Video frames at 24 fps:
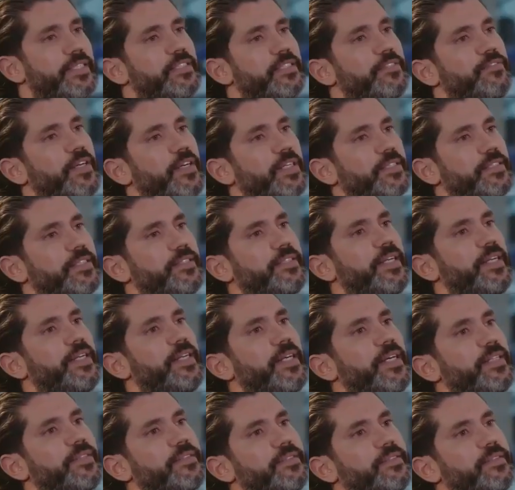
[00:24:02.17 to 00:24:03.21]
the fact that they
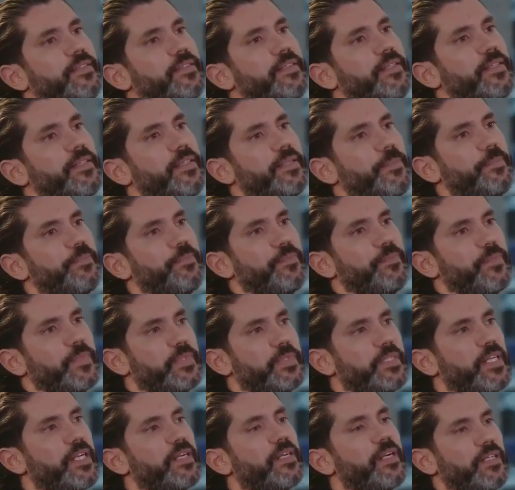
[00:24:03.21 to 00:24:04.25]
let
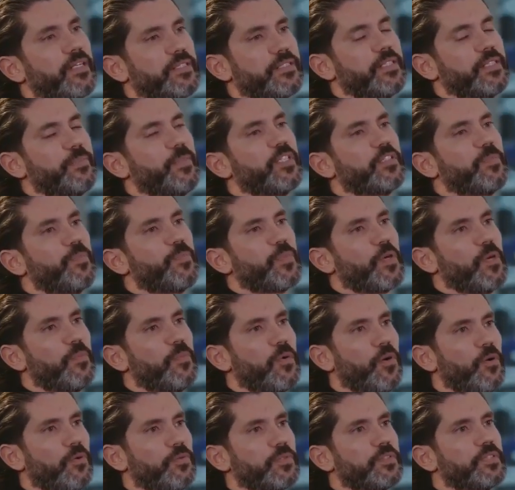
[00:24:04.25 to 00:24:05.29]
their customers
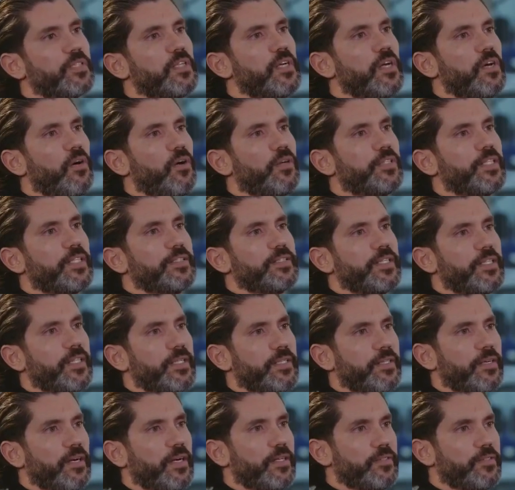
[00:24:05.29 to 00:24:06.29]
promote on other